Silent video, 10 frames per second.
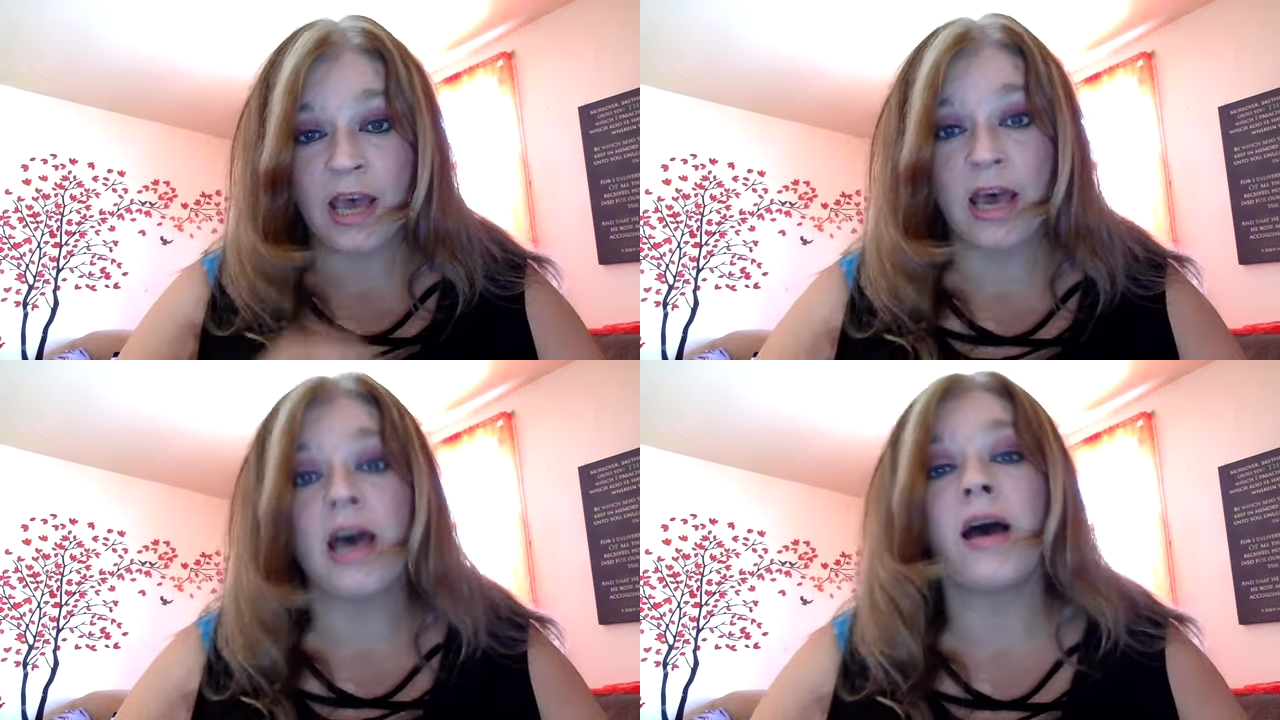
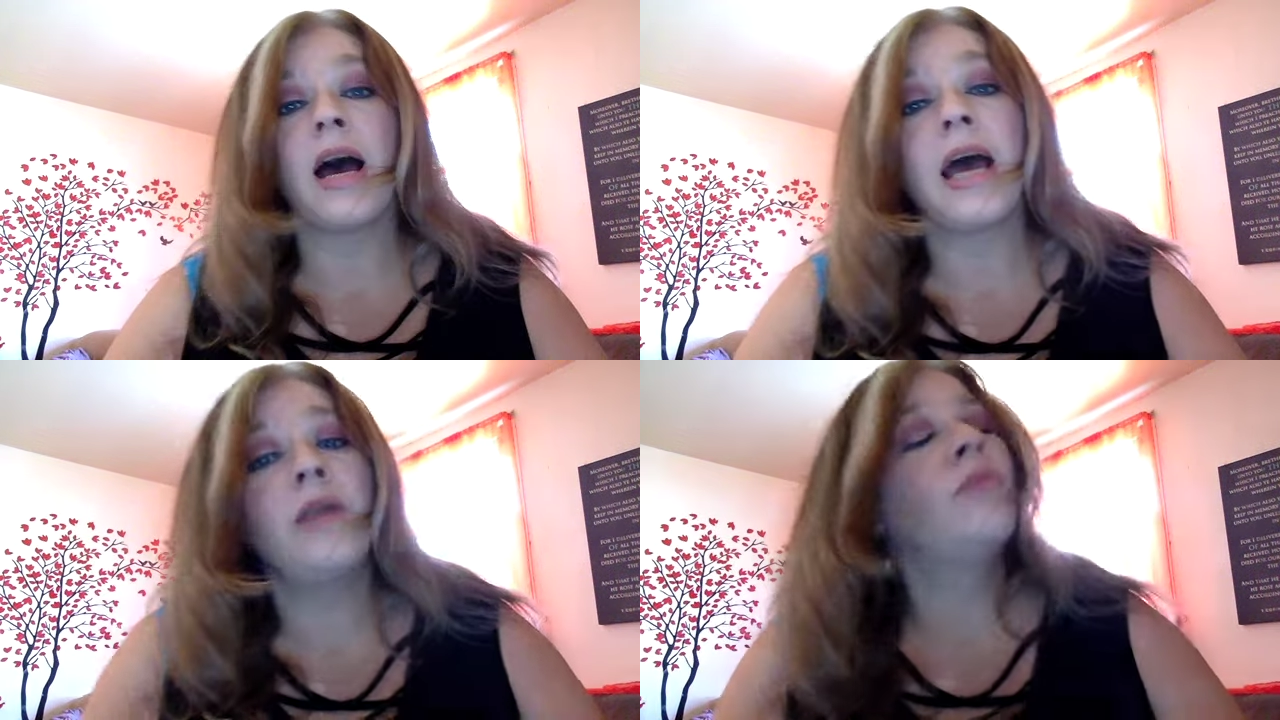Uh,
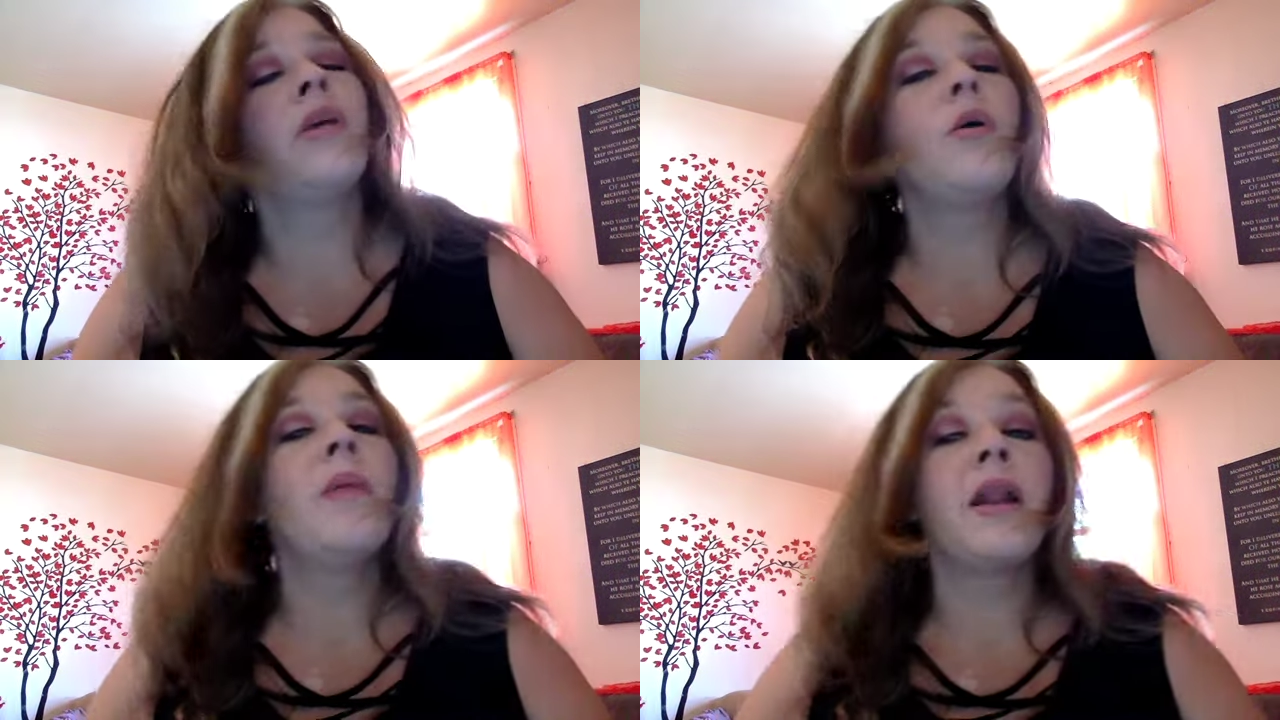I don't
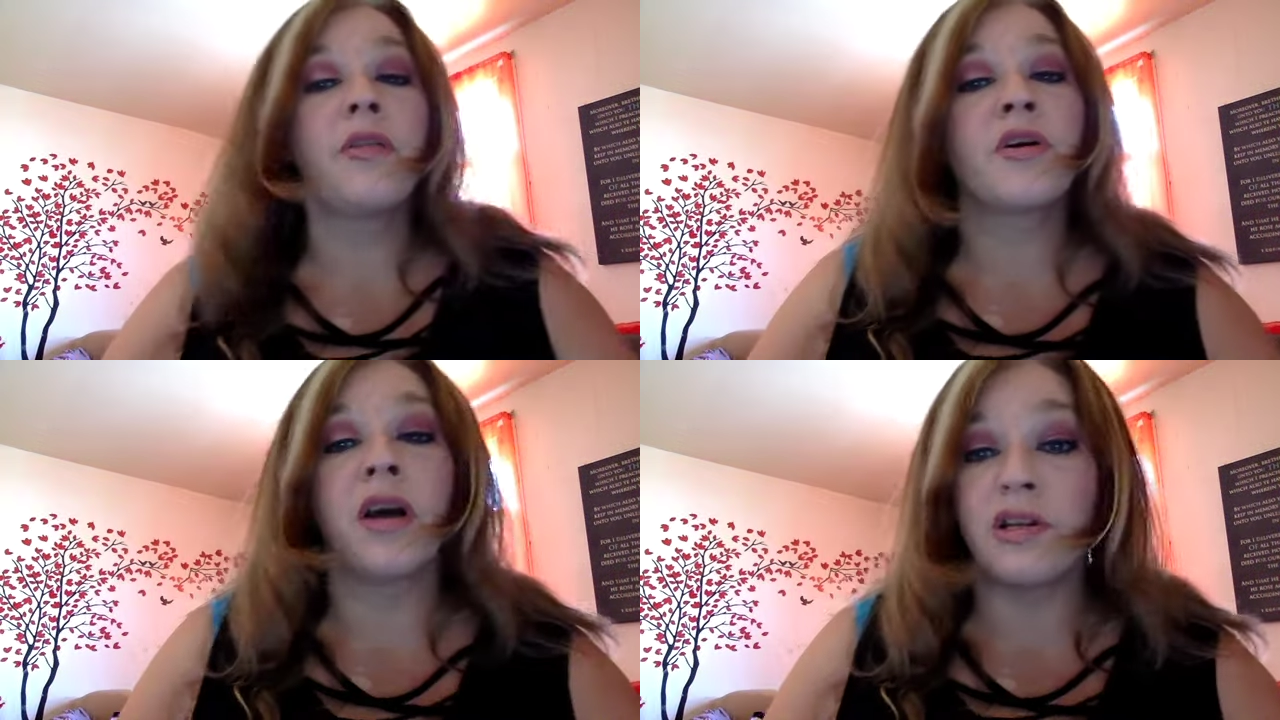know about
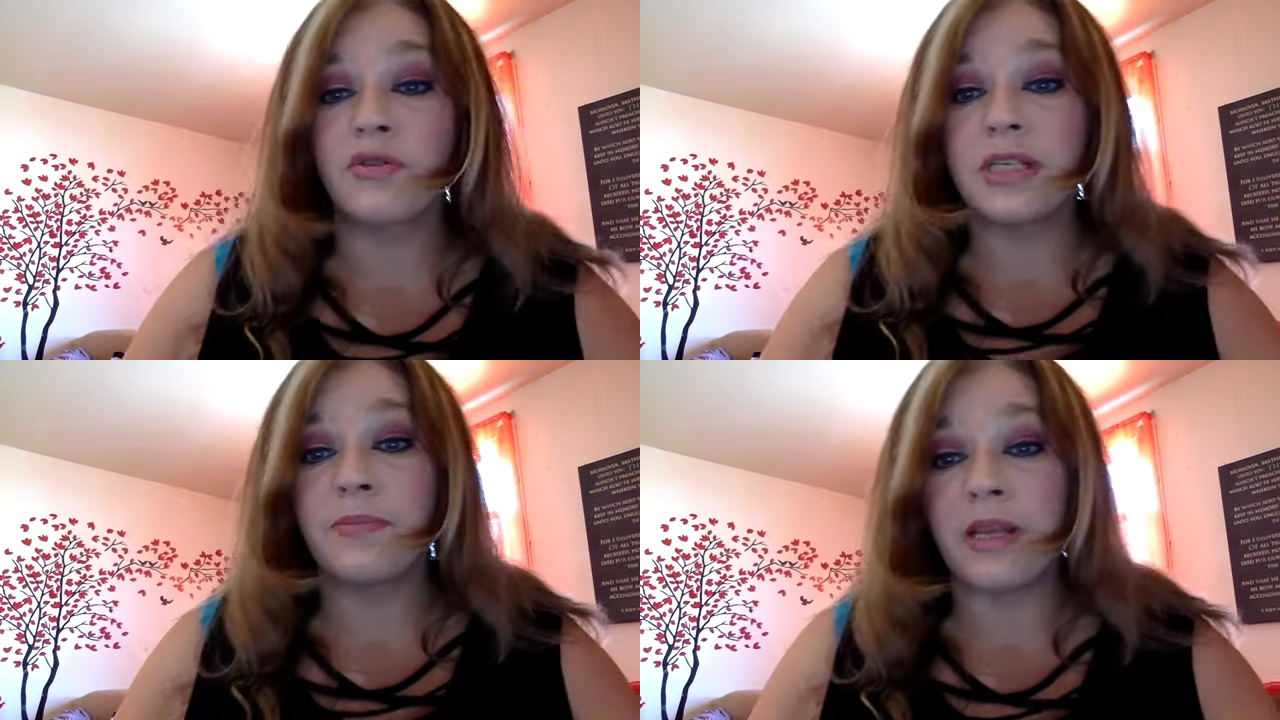other
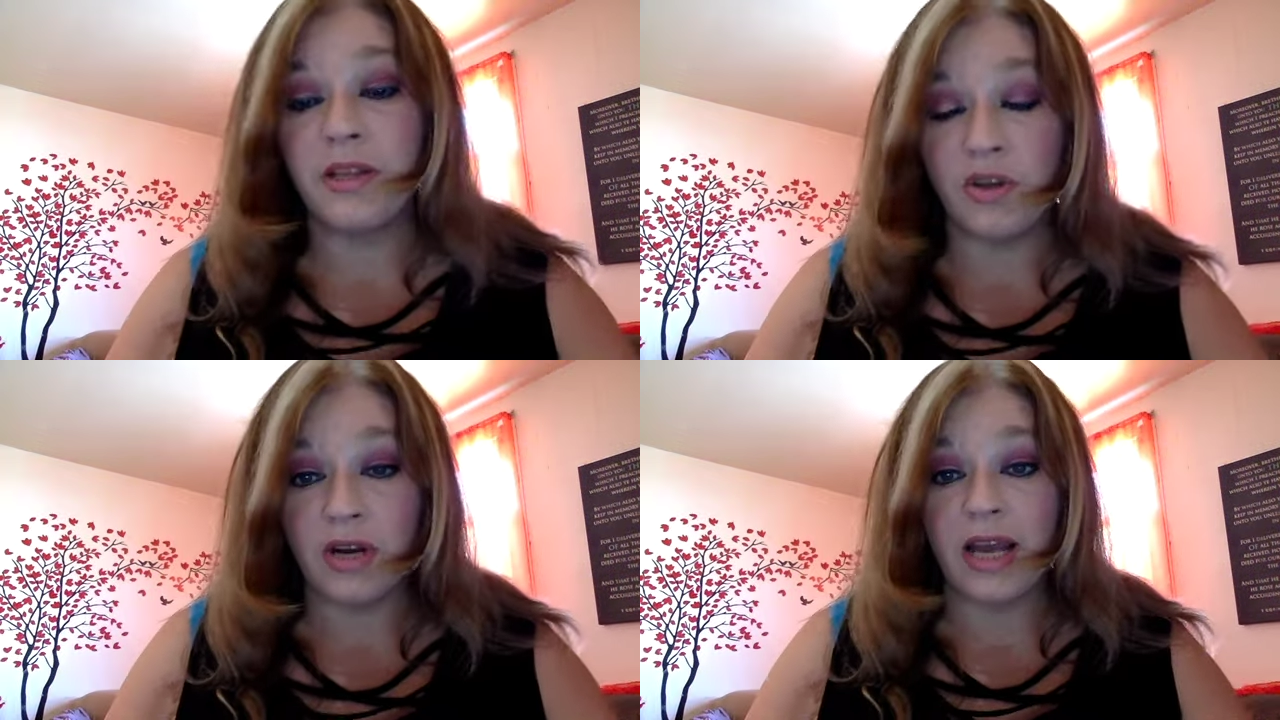countries, but in
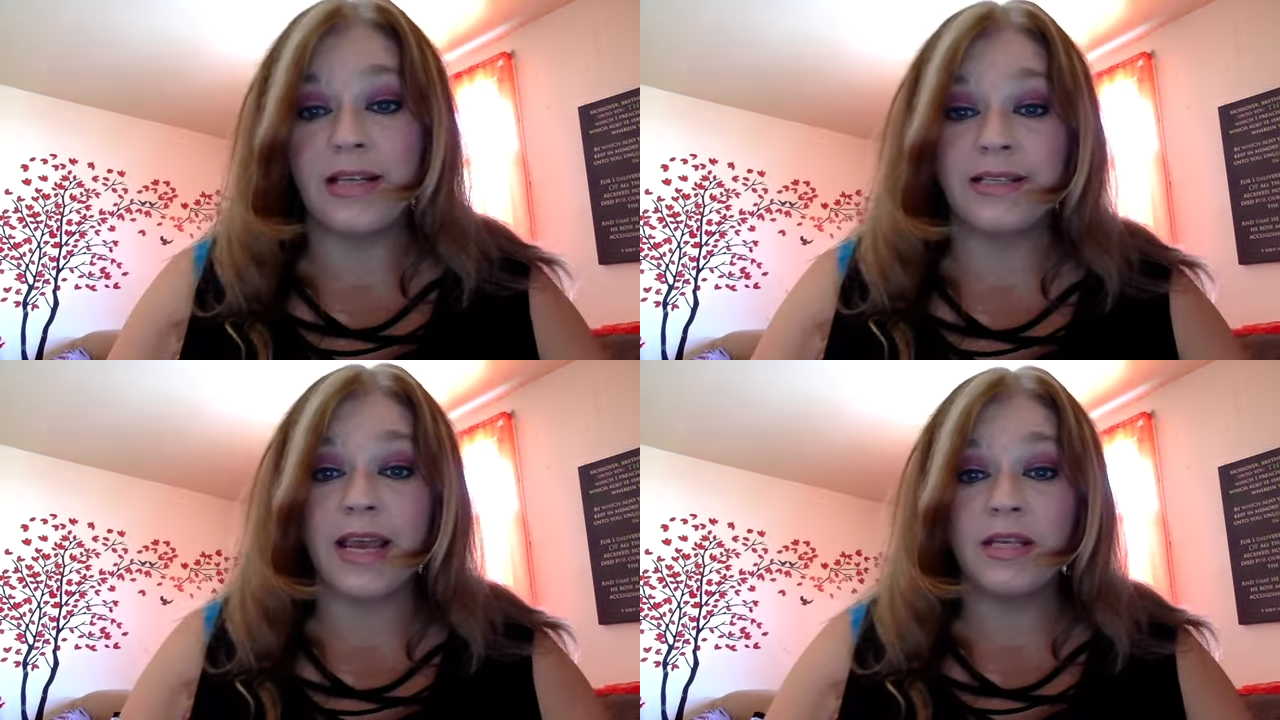the
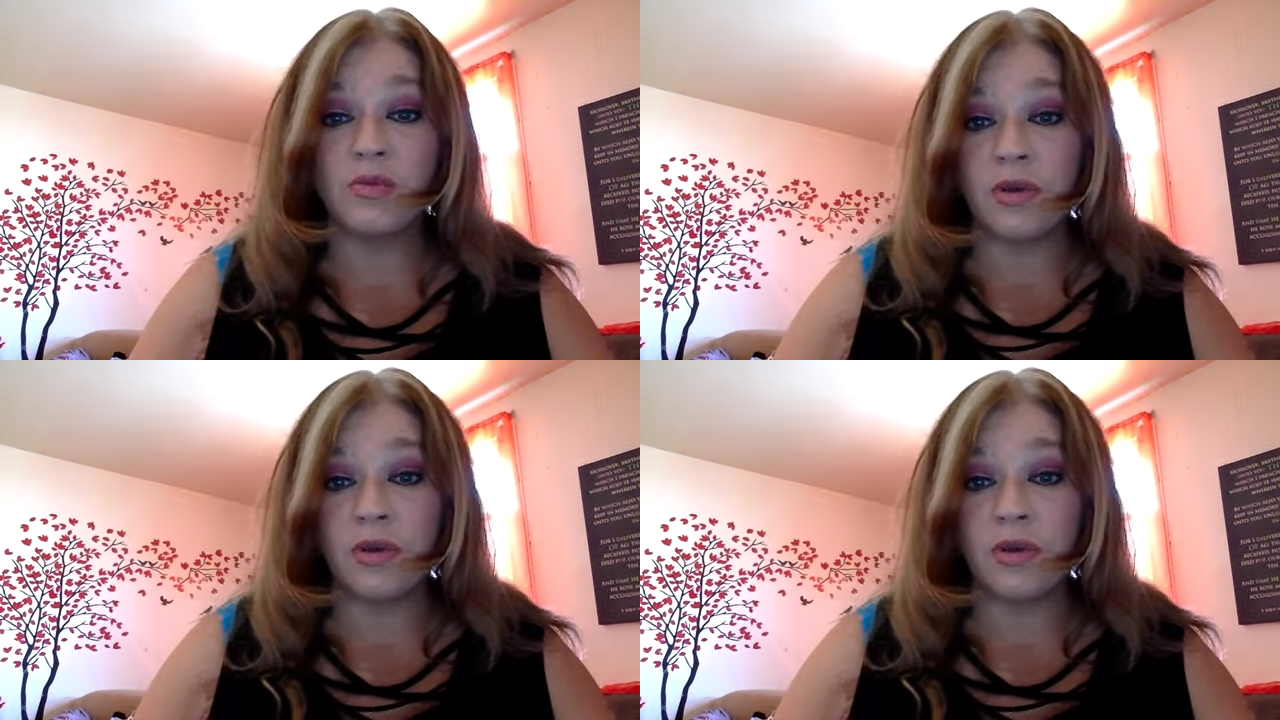United States,